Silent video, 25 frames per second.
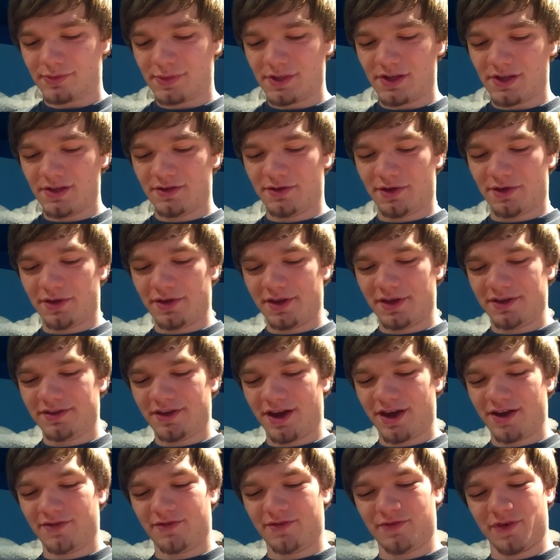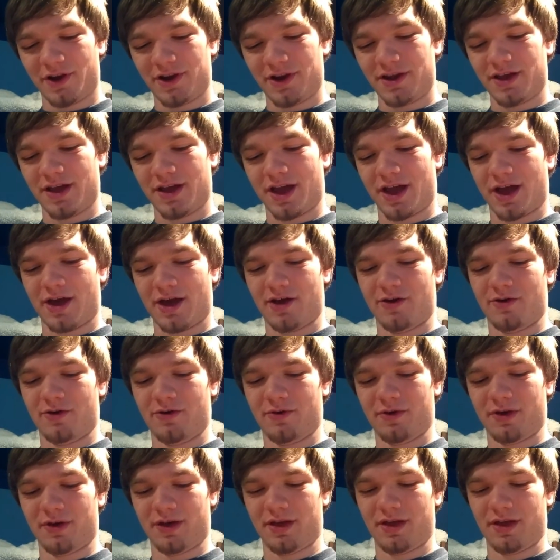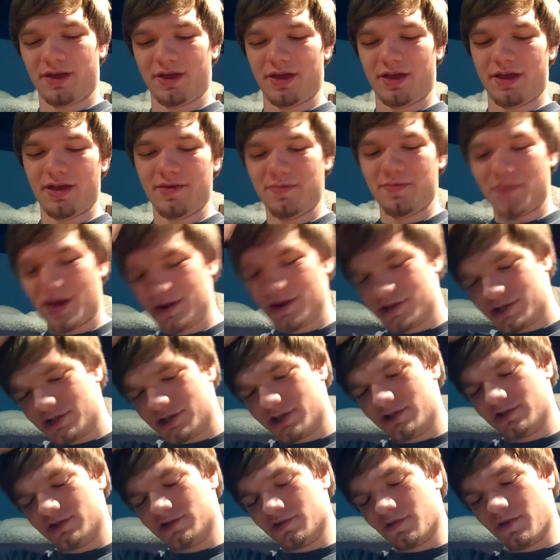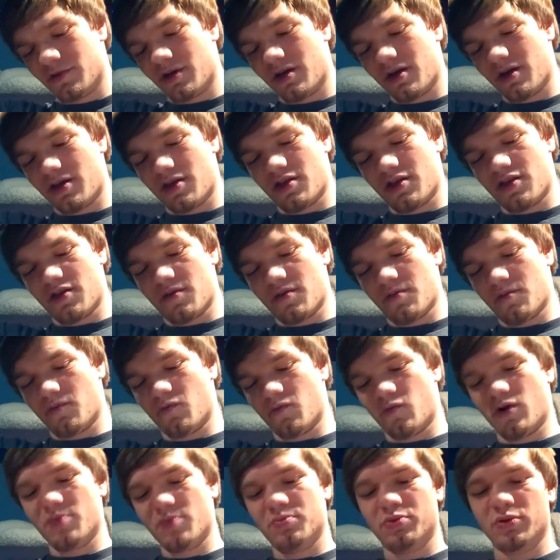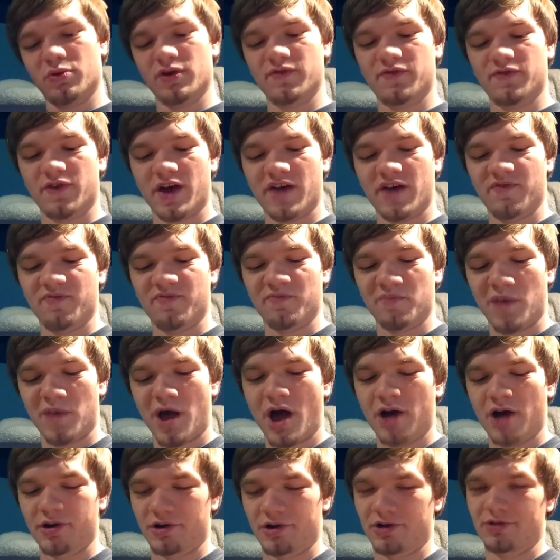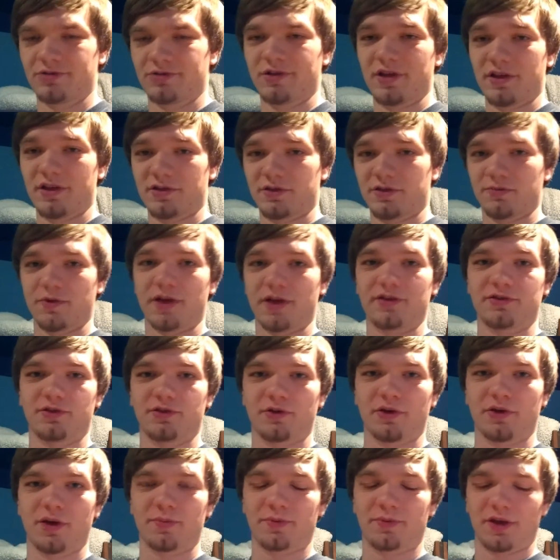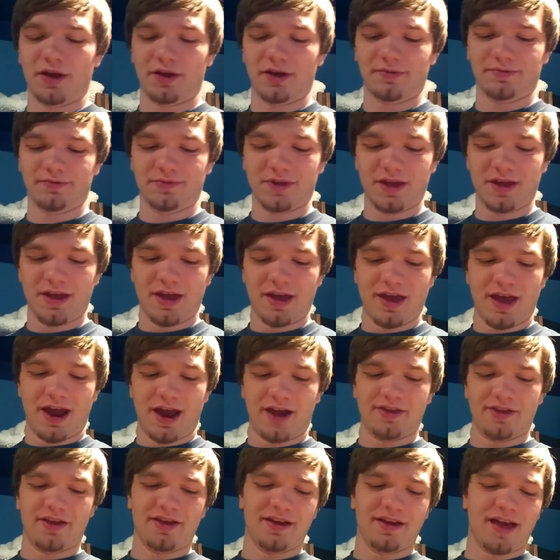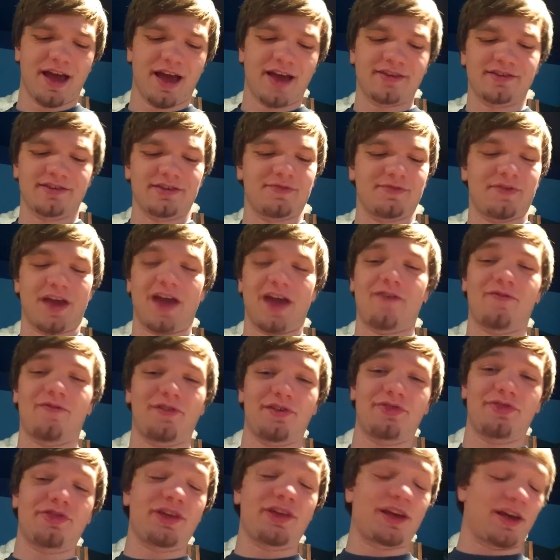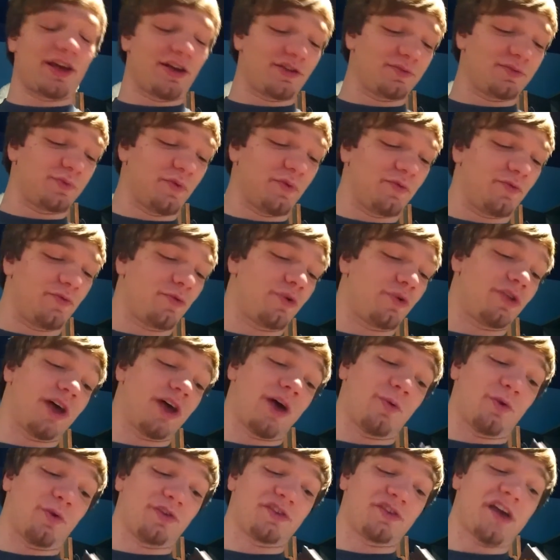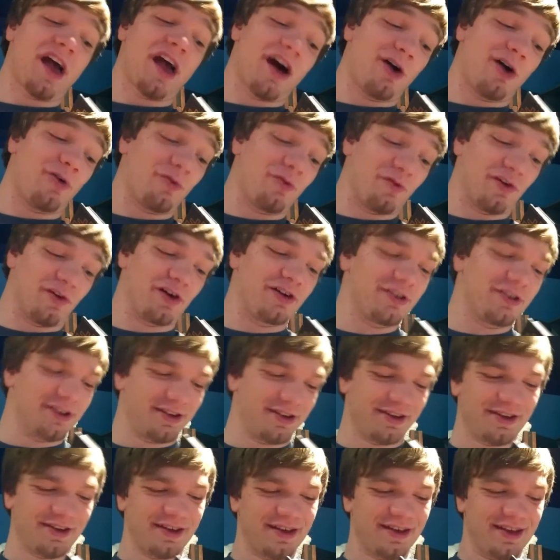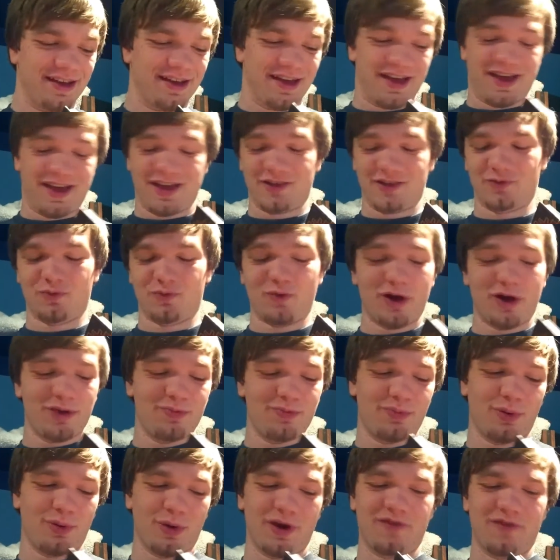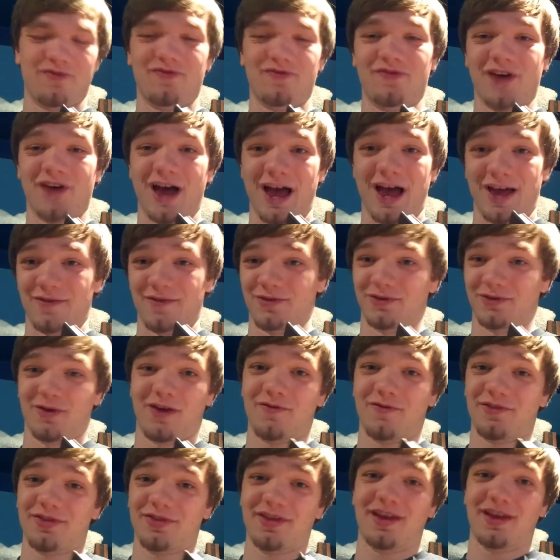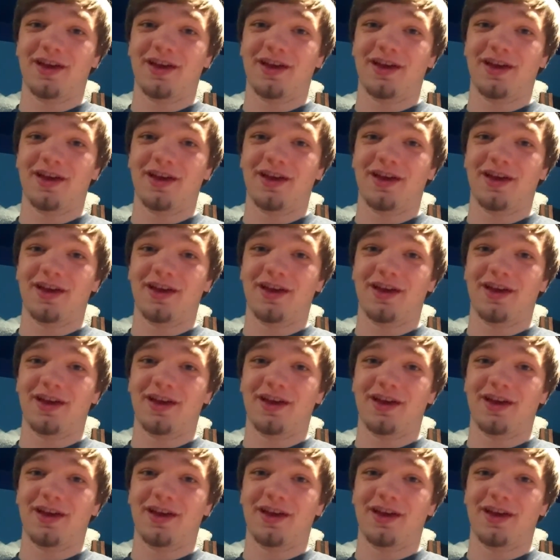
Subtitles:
So I think it's kind of funny how he mentions 1.5 modern is the Redstone update, and then as if everything else before that was alpha, It's 1.5, so everything